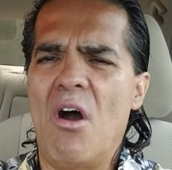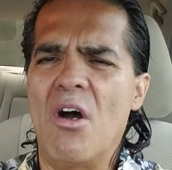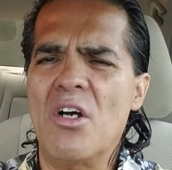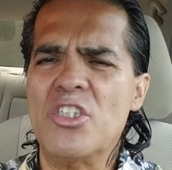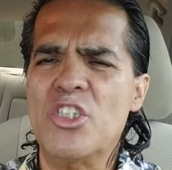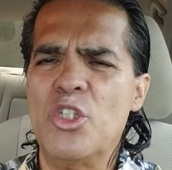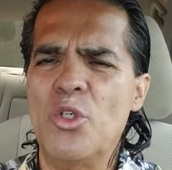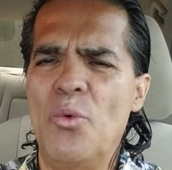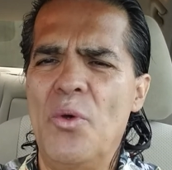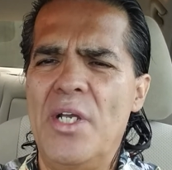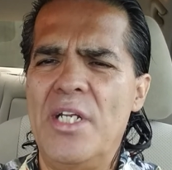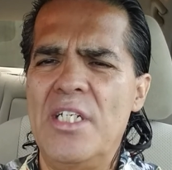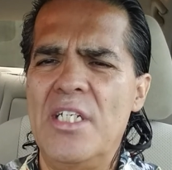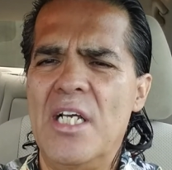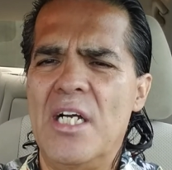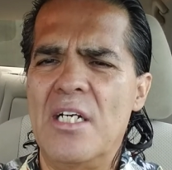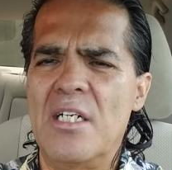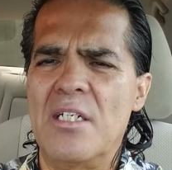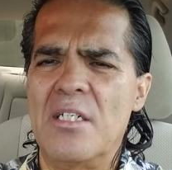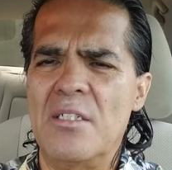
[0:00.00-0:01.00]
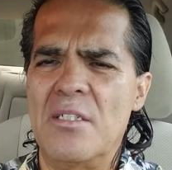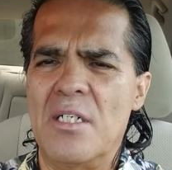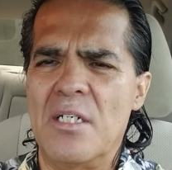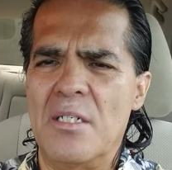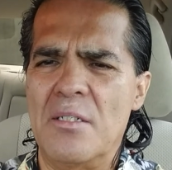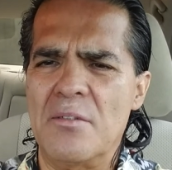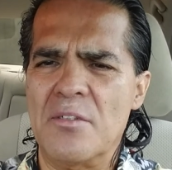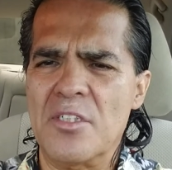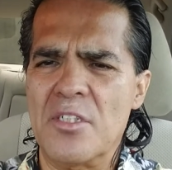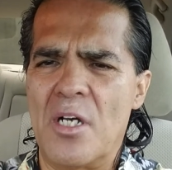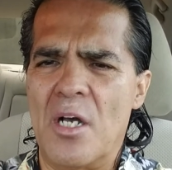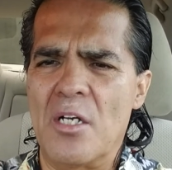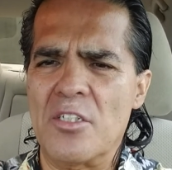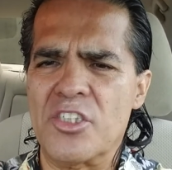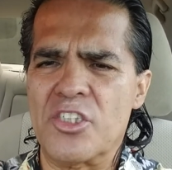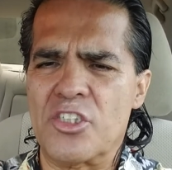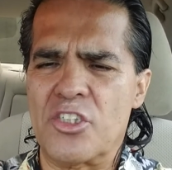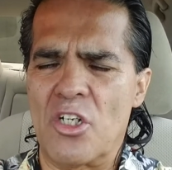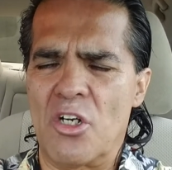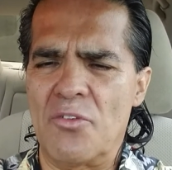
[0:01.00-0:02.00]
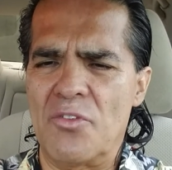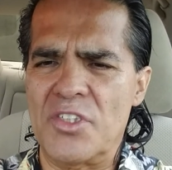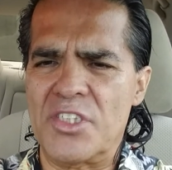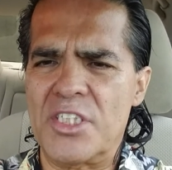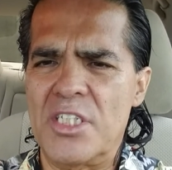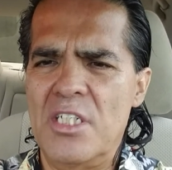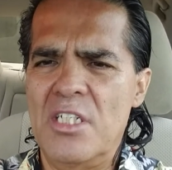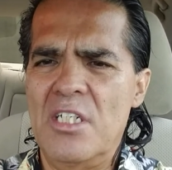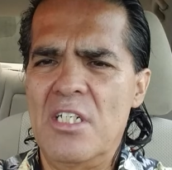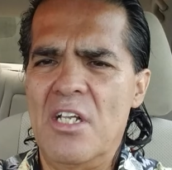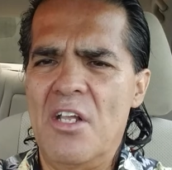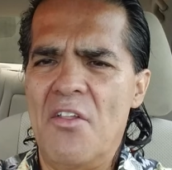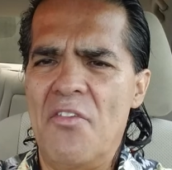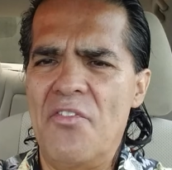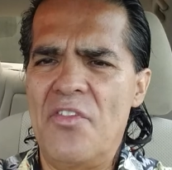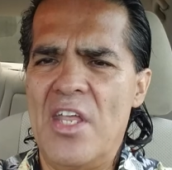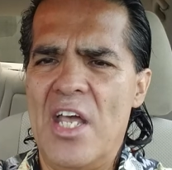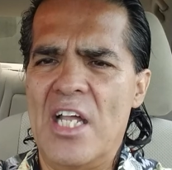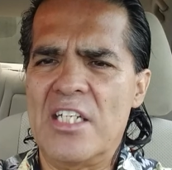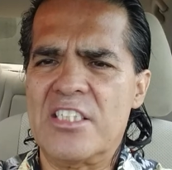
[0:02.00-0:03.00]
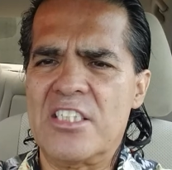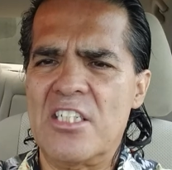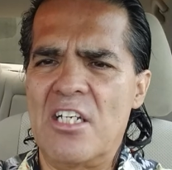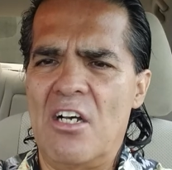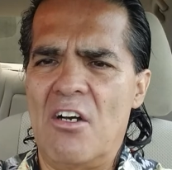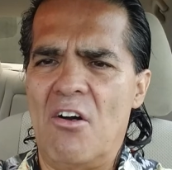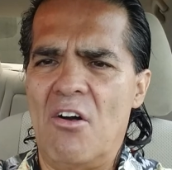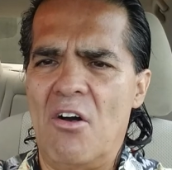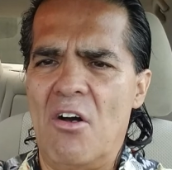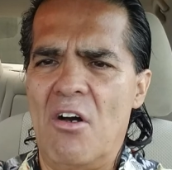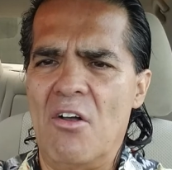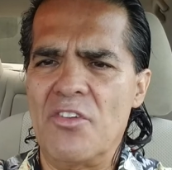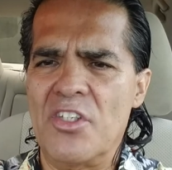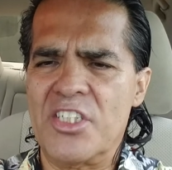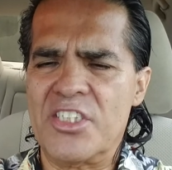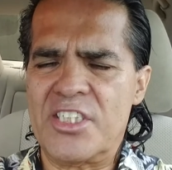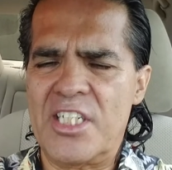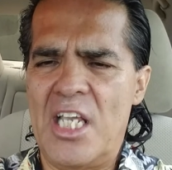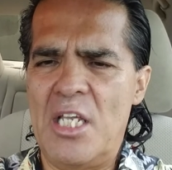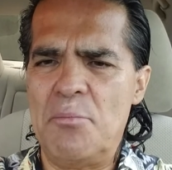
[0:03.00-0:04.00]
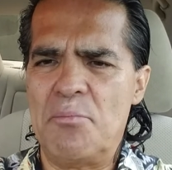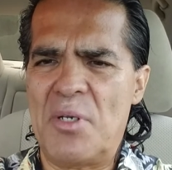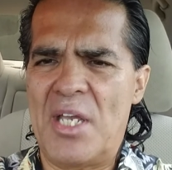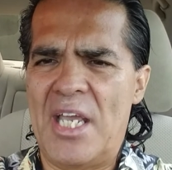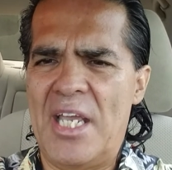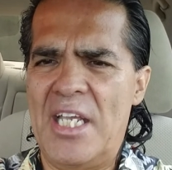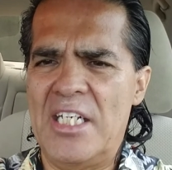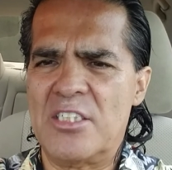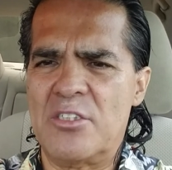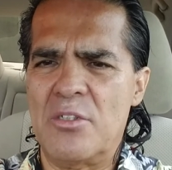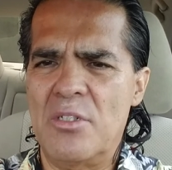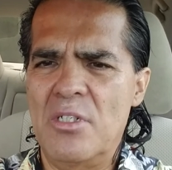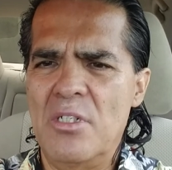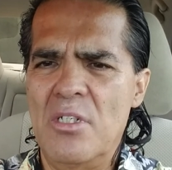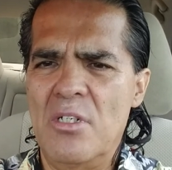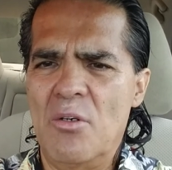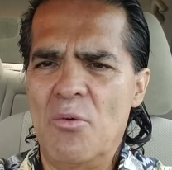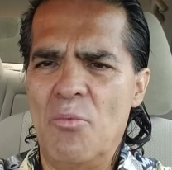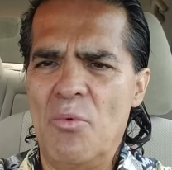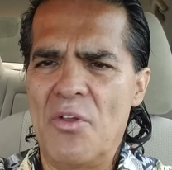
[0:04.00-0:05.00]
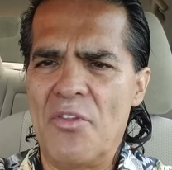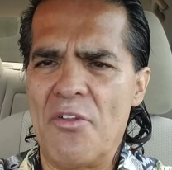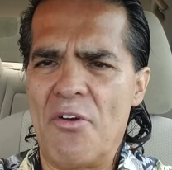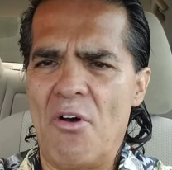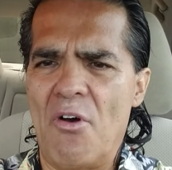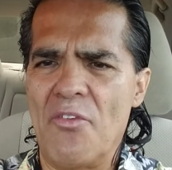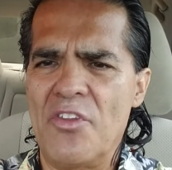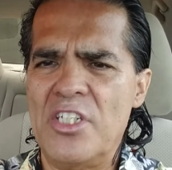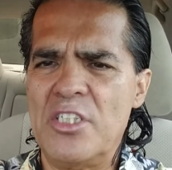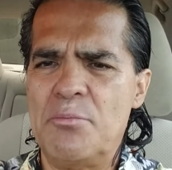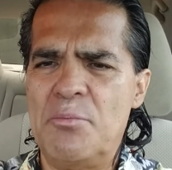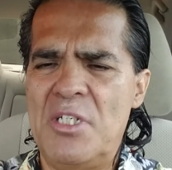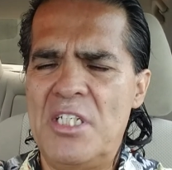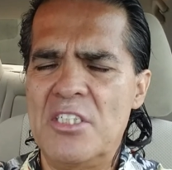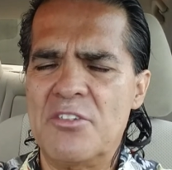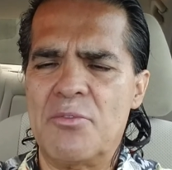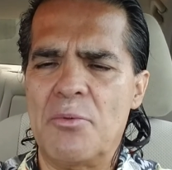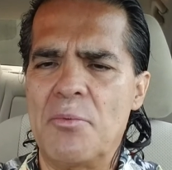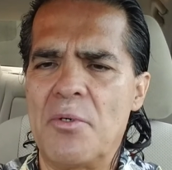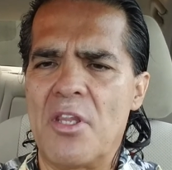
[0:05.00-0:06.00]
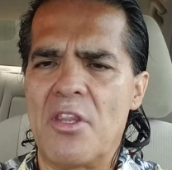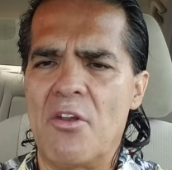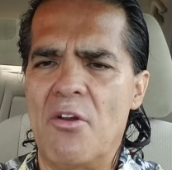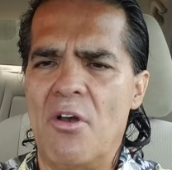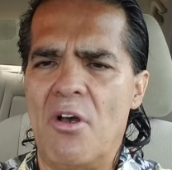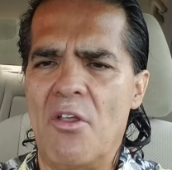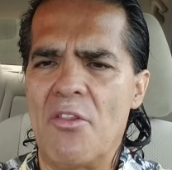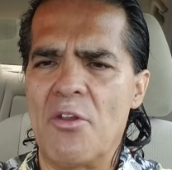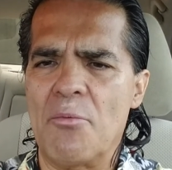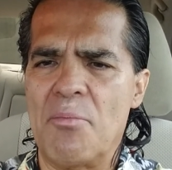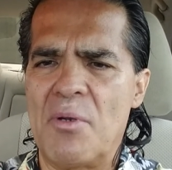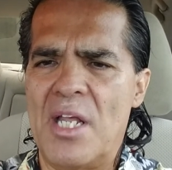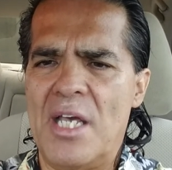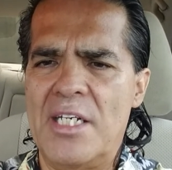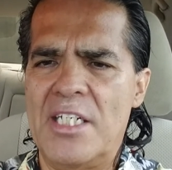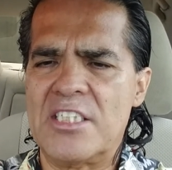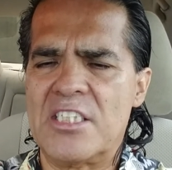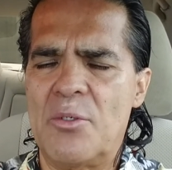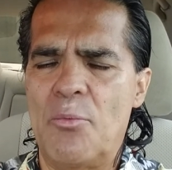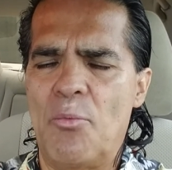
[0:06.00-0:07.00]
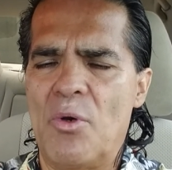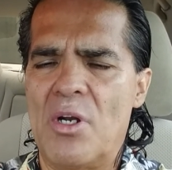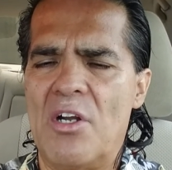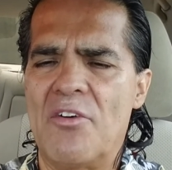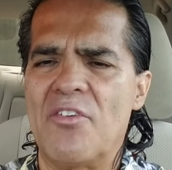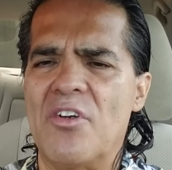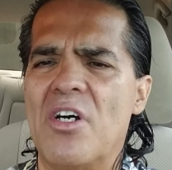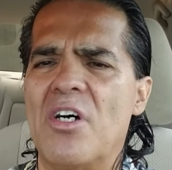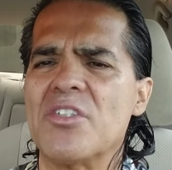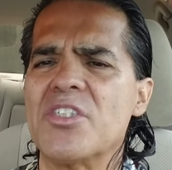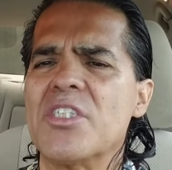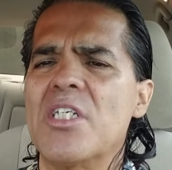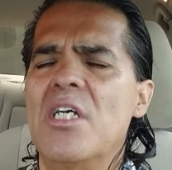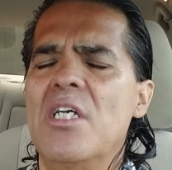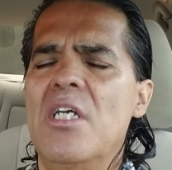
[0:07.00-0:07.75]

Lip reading: doing a service that's on the same page with all these beings from other planets and whatever else.